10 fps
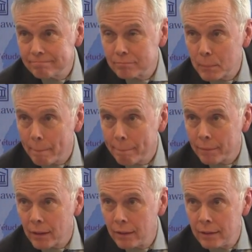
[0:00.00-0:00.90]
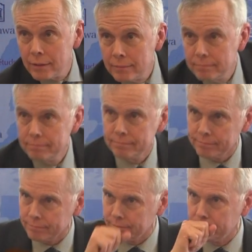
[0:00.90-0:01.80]
Um, in a number of the
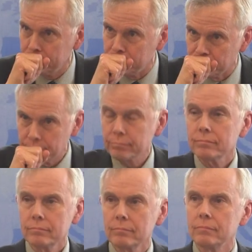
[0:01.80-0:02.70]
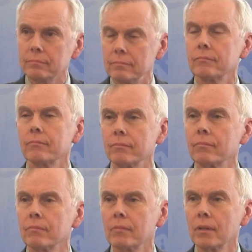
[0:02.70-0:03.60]
excerpts of your book I've read in the paper
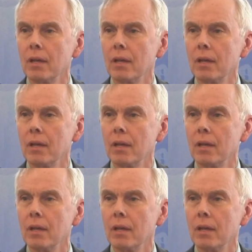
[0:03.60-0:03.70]
recently,